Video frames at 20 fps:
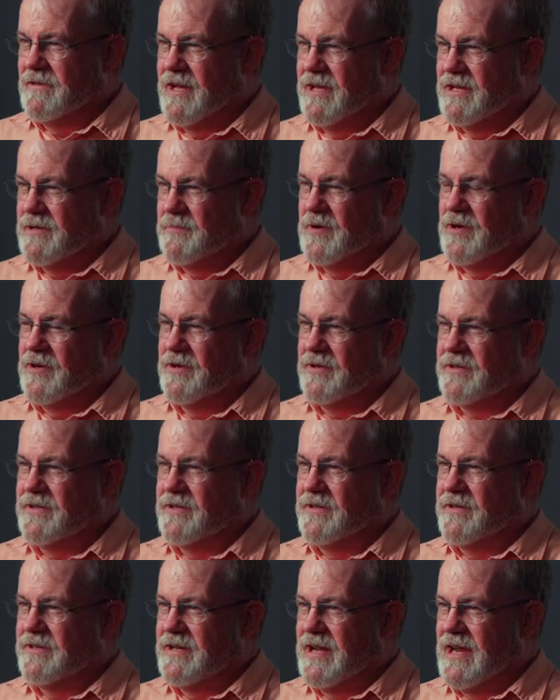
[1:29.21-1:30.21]
Latin America
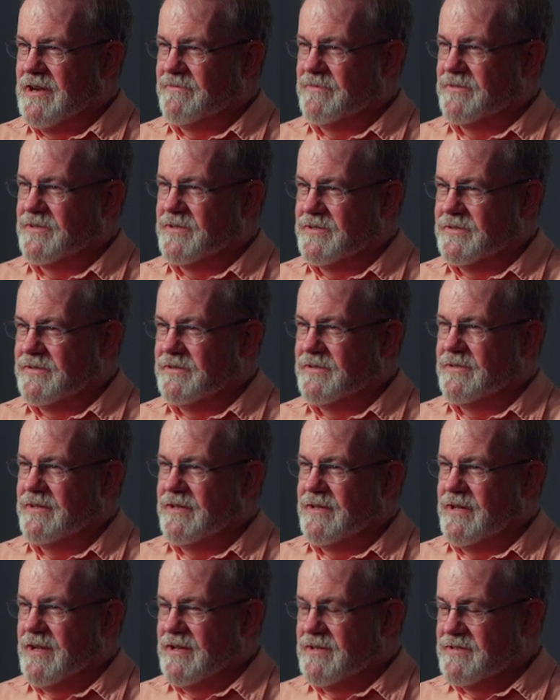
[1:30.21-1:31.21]
and Africa
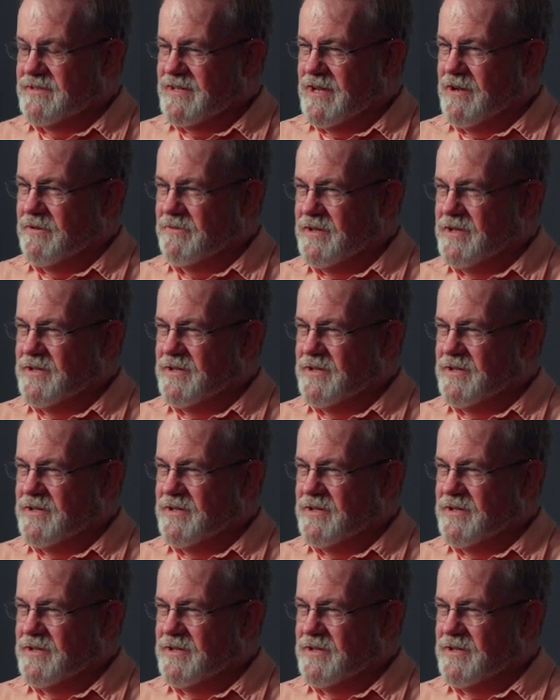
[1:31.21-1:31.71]
and South